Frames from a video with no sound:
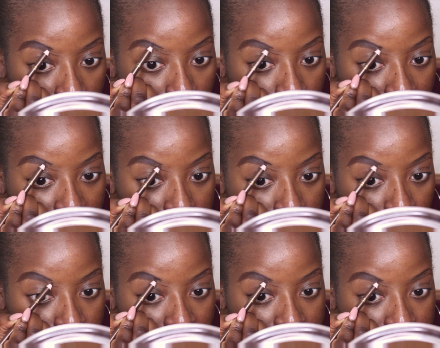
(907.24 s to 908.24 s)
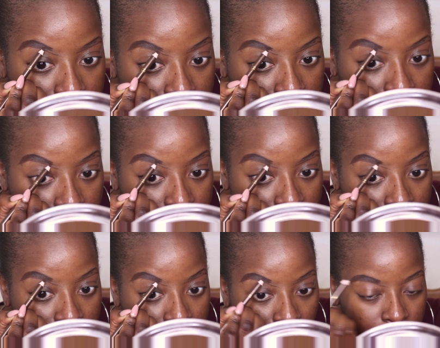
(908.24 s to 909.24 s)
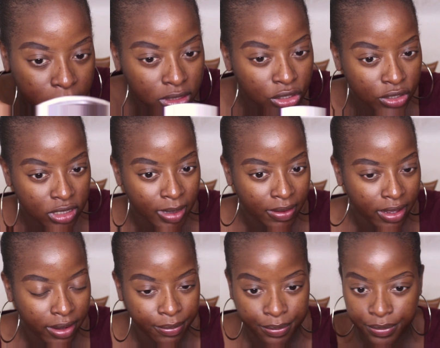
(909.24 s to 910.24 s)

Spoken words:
Where that top line started, I'm going to stop just about there.